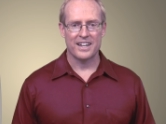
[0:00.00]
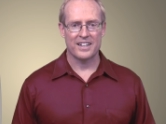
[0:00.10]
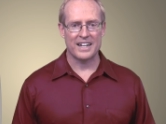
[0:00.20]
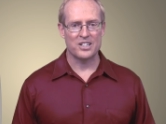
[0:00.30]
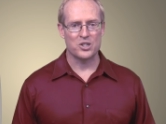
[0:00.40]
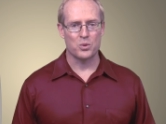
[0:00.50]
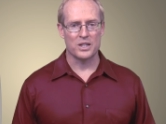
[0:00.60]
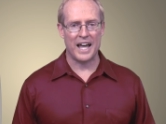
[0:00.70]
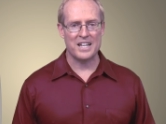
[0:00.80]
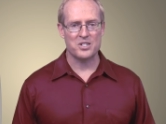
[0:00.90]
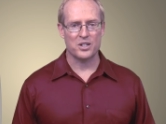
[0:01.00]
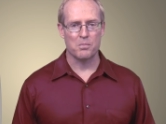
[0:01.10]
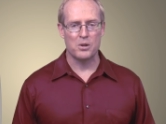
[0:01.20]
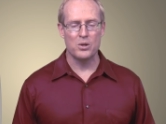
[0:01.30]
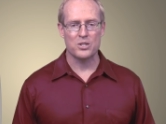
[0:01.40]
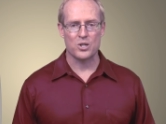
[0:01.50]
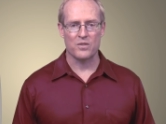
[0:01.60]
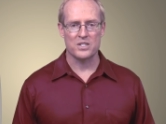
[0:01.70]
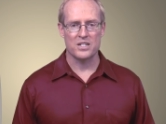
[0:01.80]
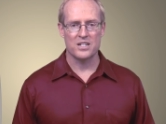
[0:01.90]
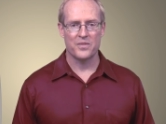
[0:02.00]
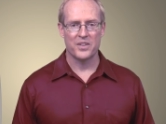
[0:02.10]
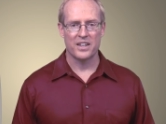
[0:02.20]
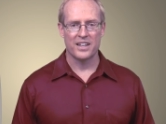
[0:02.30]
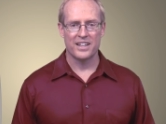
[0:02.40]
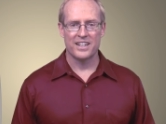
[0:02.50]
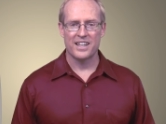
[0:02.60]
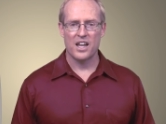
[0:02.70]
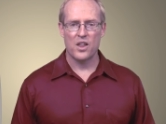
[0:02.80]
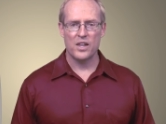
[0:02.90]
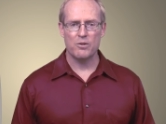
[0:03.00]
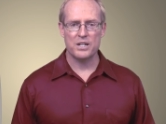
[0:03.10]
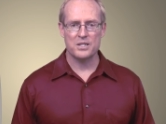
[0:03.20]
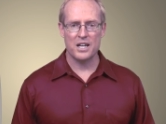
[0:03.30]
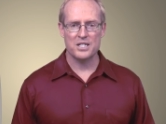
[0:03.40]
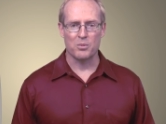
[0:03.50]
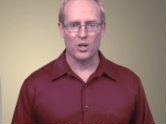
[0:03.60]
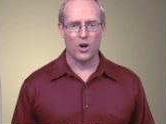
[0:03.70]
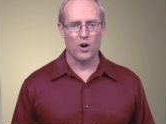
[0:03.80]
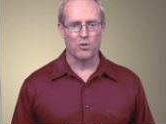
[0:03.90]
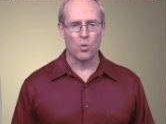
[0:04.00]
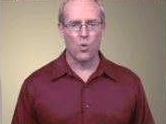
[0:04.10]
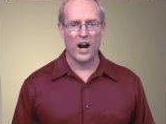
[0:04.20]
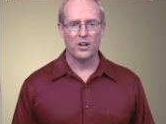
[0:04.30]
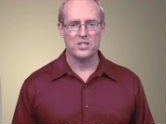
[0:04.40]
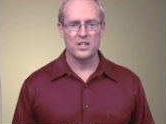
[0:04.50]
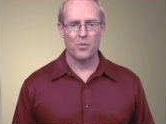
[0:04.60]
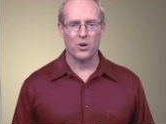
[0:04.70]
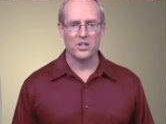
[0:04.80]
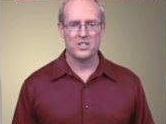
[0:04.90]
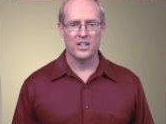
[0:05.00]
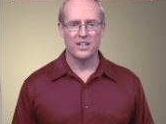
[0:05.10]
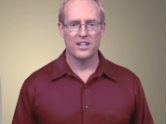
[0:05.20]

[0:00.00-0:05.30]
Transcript: connected to elastic computing services that are accessible over wireless networks.